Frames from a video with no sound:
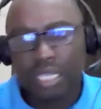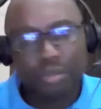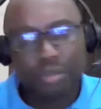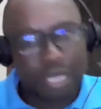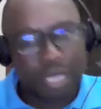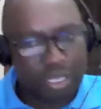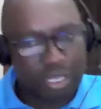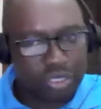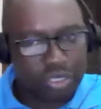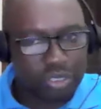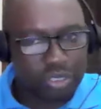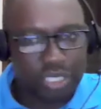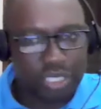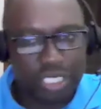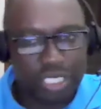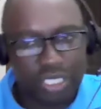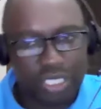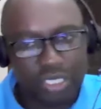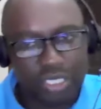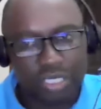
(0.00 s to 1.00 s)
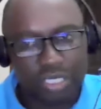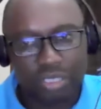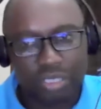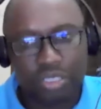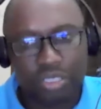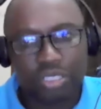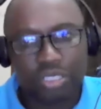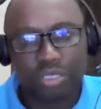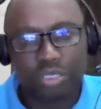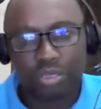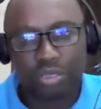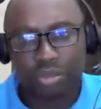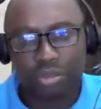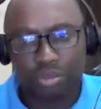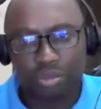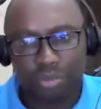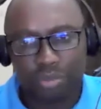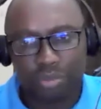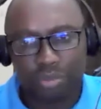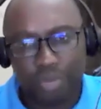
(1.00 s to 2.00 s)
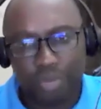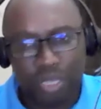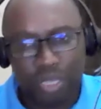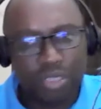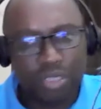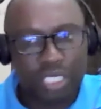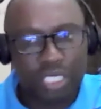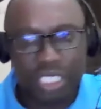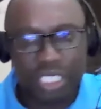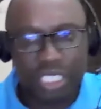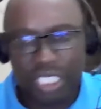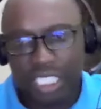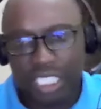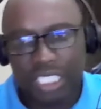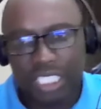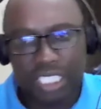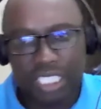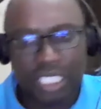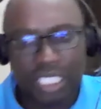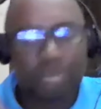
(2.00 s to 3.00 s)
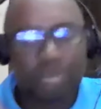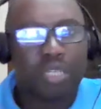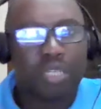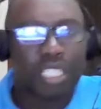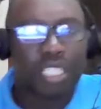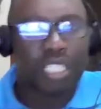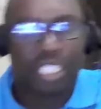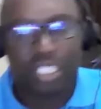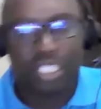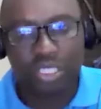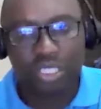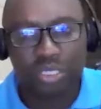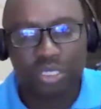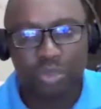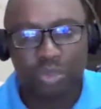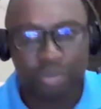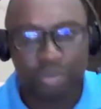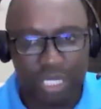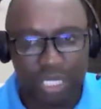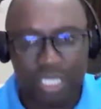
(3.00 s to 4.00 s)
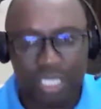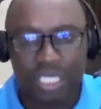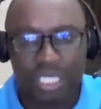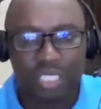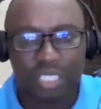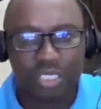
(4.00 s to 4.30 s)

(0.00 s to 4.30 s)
but also it is also beyond just the entertainment, it is also building.